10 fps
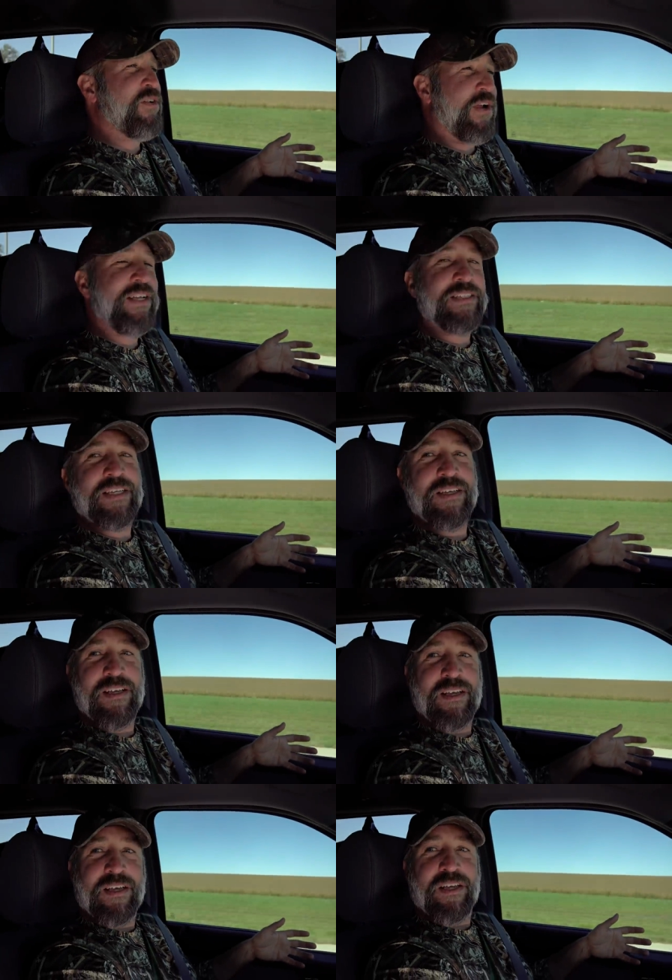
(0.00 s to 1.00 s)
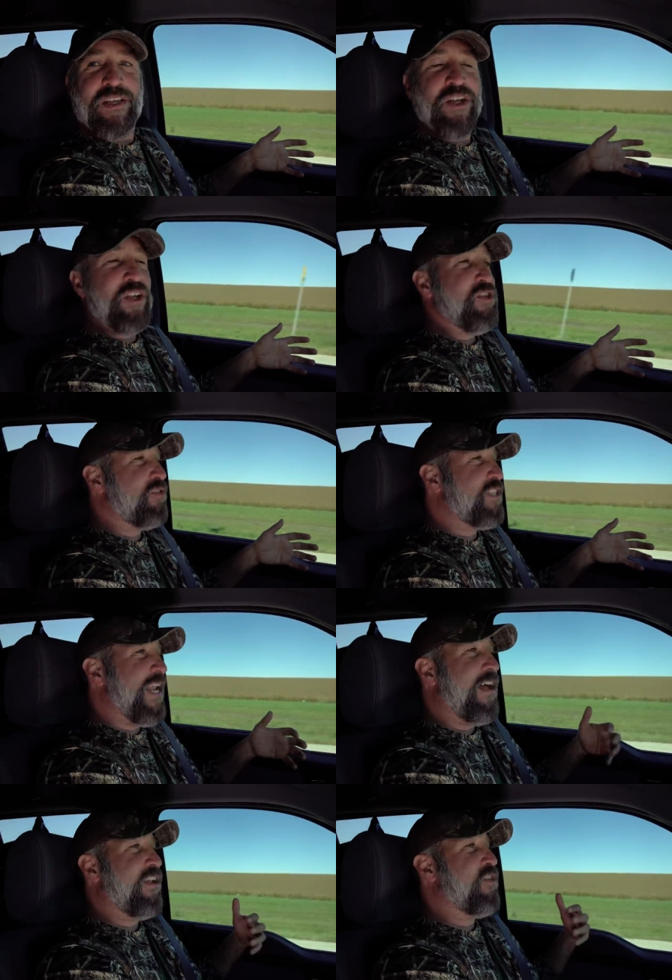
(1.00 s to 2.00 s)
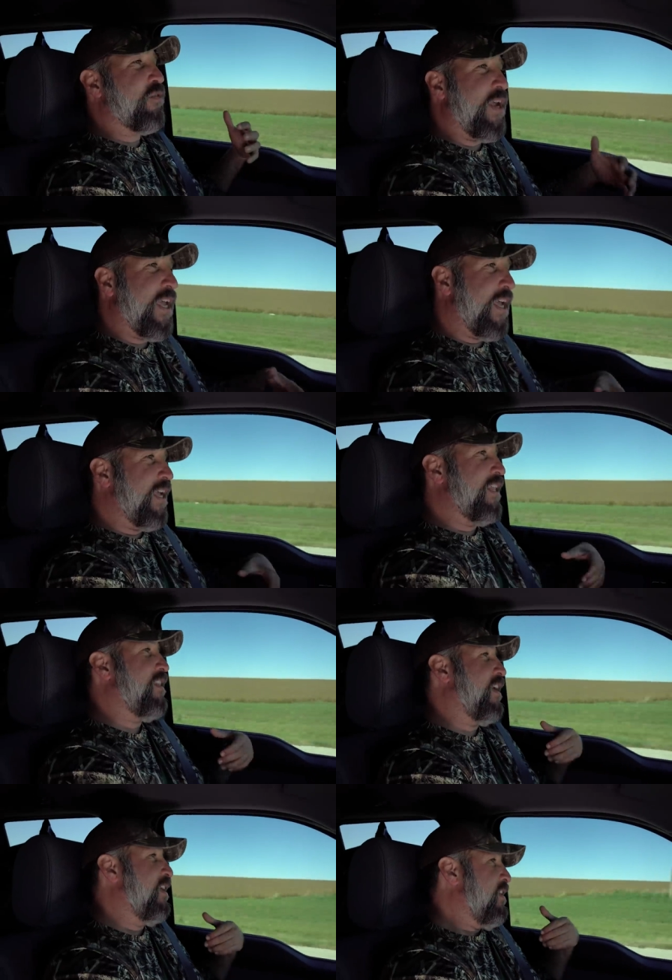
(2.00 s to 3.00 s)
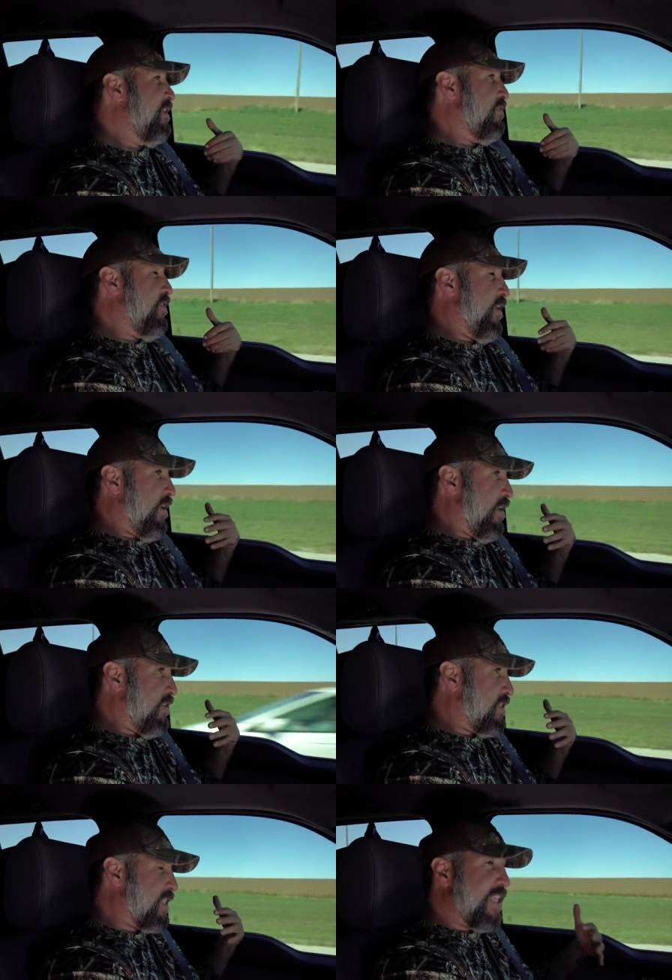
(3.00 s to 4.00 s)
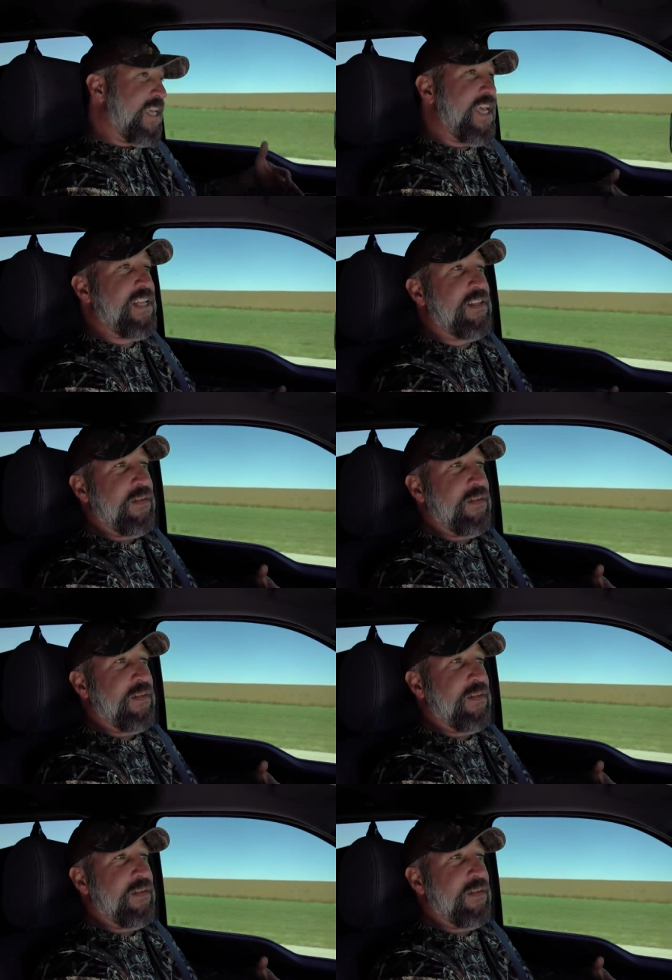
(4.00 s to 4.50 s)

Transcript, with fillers: of crazy. You know, you sit out in the rain, the sleet,